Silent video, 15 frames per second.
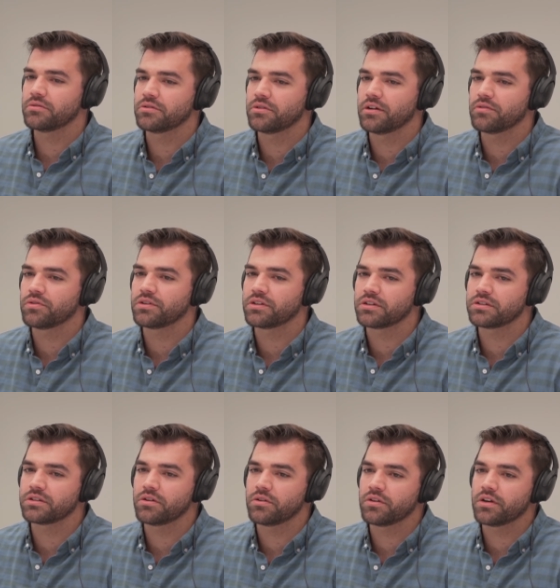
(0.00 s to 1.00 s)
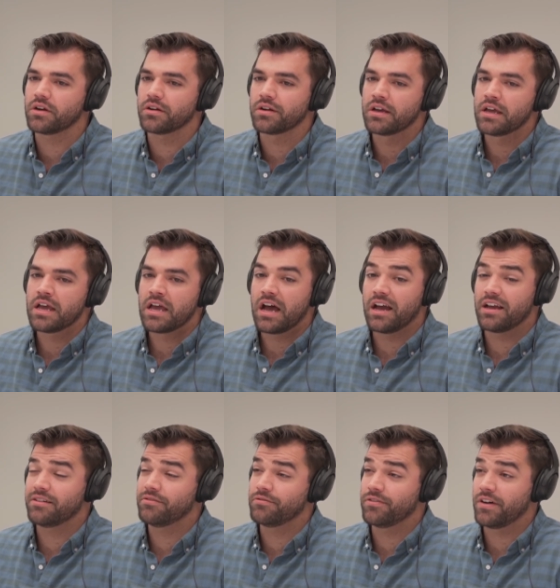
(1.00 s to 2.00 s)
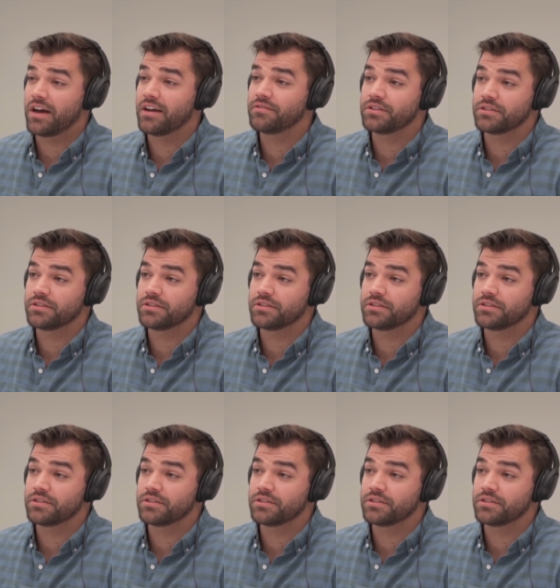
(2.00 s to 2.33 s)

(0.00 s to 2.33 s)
grateful to get to go there. I have 5